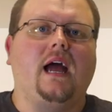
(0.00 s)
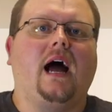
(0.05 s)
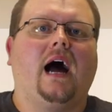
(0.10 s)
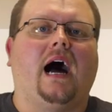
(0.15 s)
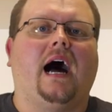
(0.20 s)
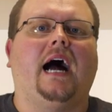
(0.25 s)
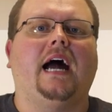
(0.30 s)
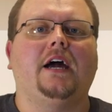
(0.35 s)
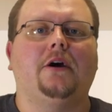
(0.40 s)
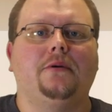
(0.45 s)

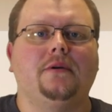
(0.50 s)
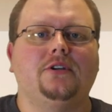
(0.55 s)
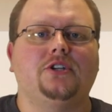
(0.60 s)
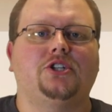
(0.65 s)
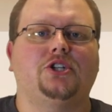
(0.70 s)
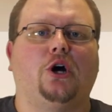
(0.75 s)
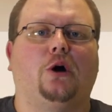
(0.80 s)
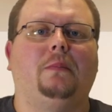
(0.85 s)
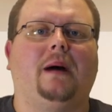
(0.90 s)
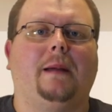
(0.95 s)
I always show
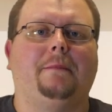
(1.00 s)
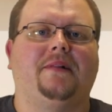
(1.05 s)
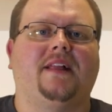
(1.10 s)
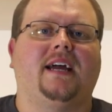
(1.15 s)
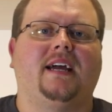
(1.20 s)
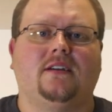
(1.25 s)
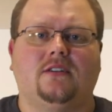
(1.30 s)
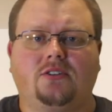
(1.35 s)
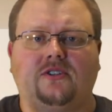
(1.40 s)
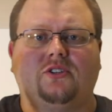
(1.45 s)
my
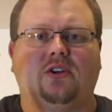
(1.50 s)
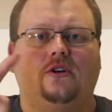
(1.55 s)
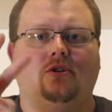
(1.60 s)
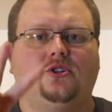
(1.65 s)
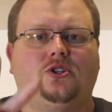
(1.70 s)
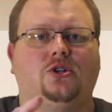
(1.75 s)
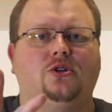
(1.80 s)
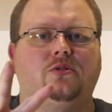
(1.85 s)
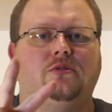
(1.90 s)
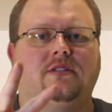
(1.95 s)
players
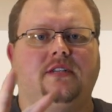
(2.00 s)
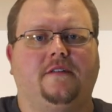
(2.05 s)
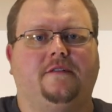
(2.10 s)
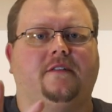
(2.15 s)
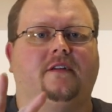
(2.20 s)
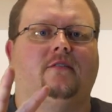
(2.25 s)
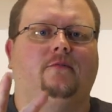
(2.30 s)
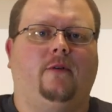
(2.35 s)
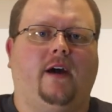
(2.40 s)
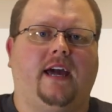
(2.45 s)
two different
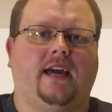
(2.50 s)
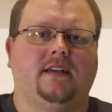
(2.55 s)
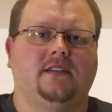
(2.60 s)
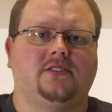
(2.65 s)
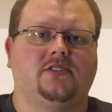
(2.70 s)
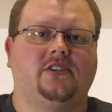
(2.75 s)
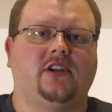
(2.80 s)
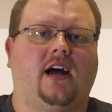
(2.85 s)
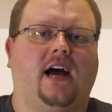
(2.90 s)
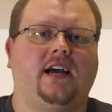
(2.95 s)
ways.
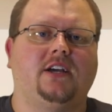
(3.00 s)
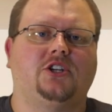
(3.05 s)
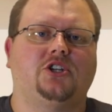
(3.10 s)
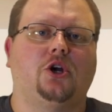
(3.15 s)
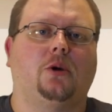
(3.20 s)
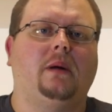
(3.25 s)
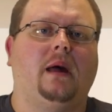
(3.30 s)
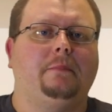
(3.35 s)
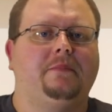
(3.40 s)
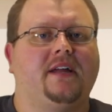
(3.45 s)
I show my
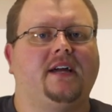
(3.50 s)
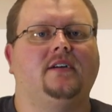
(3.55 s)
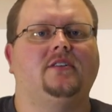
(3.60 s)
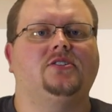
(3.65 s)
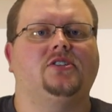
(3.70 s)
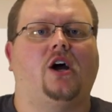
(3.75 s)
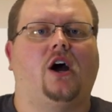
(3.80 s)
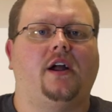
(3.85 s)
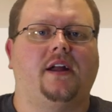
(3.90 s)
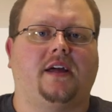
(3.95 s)
players
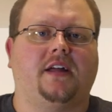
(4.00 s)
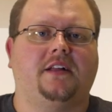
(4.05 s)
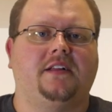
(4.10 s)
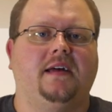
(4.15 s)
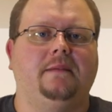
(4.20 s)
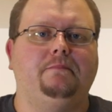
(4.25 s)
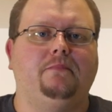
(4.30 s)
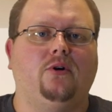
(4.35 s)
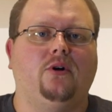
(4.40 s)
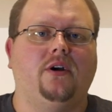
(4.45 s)
on a
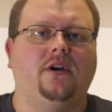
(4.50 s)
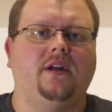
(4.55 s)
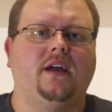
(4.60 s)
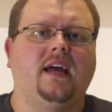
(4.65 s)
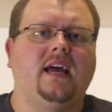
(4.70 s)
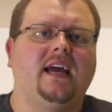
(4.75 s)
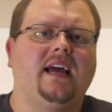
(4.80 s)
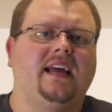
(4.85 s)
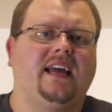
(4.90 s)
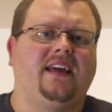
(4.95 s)
clipboard,
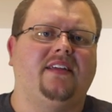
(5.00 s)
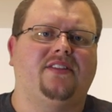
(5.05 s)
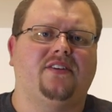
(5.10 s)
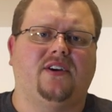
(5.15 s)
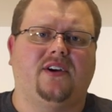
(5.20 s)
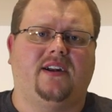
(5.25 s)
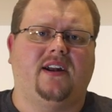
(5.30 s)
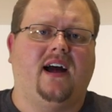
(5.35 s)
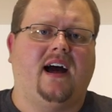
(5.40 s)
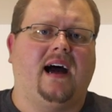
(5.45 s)
either an
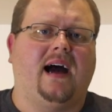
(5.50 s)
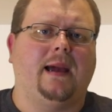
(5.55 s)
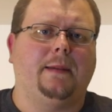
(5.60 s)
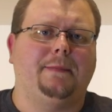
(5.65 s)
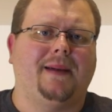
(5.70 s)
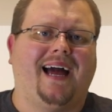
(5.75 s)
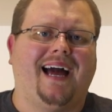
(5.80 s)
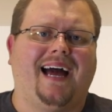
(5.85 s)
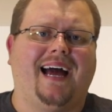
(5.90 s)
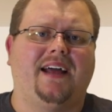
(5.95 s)

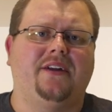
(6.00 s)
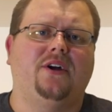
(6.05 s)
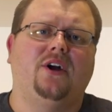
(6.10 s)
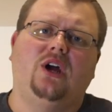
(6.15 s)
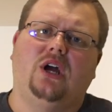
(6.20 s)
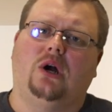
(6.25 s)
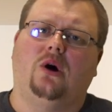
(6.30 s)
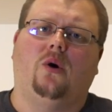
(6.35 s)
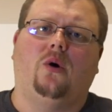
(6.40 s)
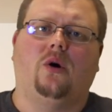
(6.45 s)
iPad
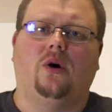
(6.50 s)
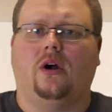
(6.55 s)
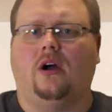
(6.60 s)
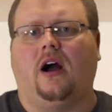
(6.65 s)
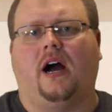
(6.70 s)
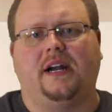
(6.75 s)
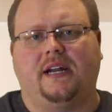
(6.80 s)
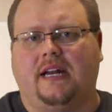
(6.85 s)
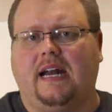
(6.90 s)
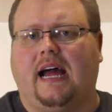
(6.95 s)
or on
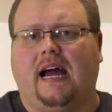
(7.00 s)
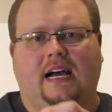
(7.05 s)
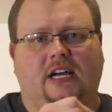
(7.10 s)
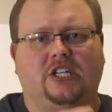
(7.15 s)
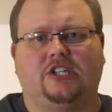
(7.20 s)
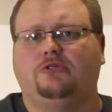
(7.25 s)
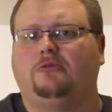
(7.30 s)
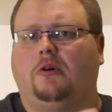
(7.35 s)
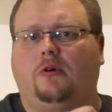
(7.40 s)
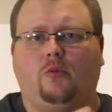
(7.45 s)
an
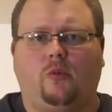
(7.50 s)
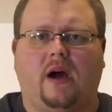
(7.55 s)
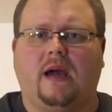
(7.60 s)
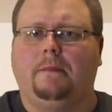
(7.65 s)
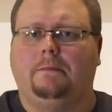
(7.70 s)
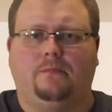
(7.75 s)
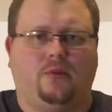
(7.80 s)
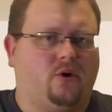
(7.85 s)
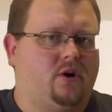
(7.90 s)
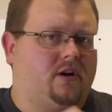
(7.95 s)
actual
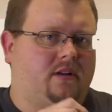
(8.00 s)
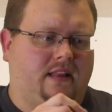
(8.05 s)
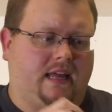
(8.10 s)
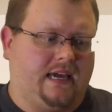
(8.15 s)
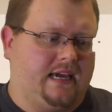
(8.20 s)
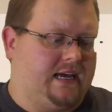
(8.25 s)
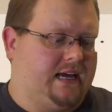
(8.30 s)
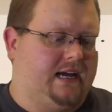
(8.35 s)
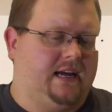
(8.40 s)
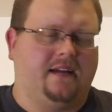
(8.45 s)
whiteboard, like
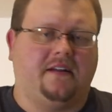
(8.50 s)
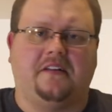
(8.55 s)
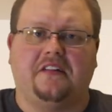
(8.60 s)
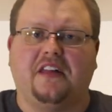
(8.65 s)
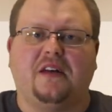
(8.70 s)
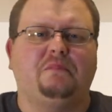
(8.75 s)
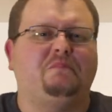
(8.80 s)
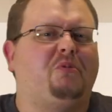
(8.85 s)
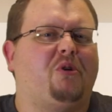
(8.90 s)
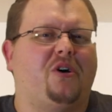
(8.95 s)
a
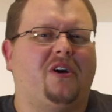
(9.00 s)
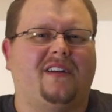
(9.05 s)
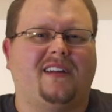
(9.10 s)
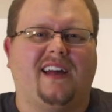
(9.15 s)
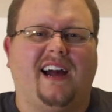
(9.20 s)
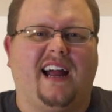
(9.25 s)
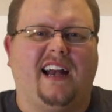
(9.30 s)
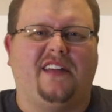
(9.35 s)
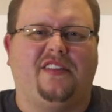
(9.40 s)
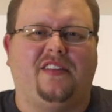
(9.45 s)
clipboard kind
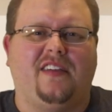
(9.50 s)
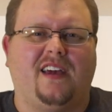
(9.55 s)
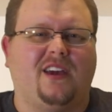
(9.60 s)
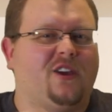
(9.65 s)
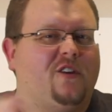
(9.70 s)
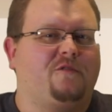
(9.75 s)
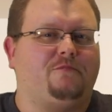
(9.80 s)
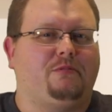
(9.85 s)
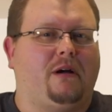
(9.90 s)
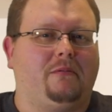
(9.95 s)
of thing. You've
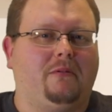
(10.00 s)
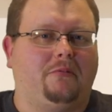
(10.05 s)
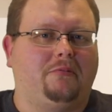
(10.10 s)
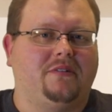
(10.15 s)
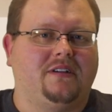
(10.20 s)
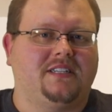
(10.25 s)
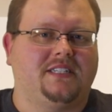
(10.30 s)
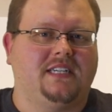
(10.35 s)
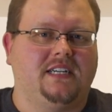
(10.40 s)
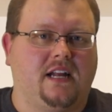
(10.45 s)
probably
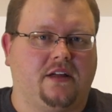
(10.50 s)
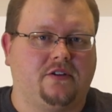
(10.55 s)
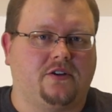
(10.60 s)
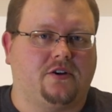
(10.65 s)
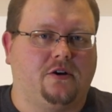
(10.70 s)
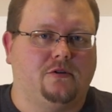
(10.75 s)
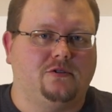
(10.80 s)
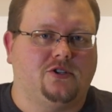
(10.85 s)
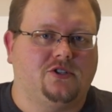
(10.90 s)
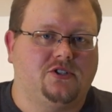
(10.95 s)
seen other
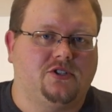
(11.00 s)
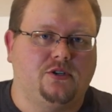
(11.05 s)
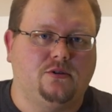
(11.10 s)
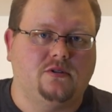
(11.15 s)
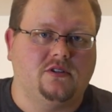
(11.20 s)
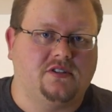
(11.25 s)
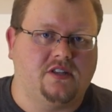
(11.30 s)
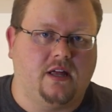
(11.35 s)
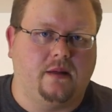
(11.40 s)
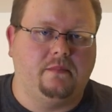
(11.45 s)
coaches use
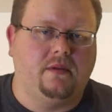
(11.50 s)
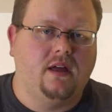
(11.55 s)
them.